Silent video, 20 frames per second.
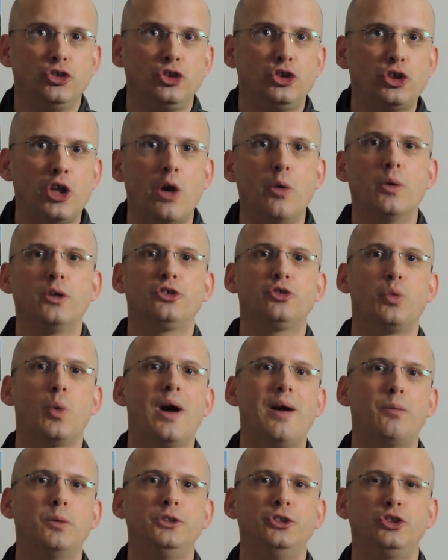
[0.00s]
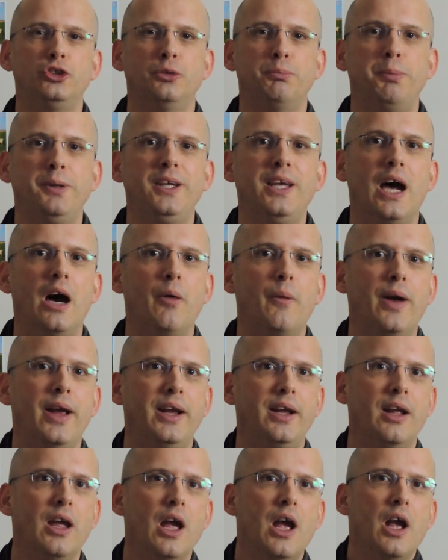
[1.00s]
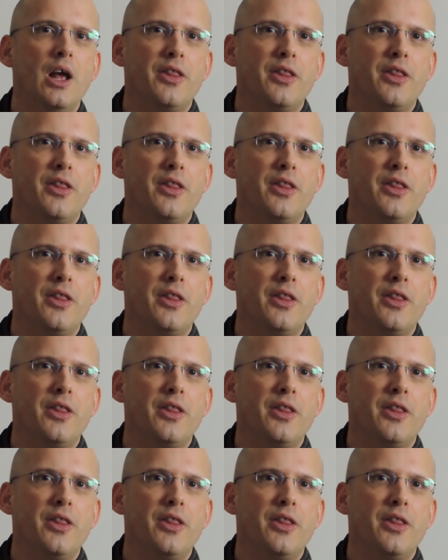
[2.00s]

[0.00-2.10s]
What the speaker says: show us where we should be going,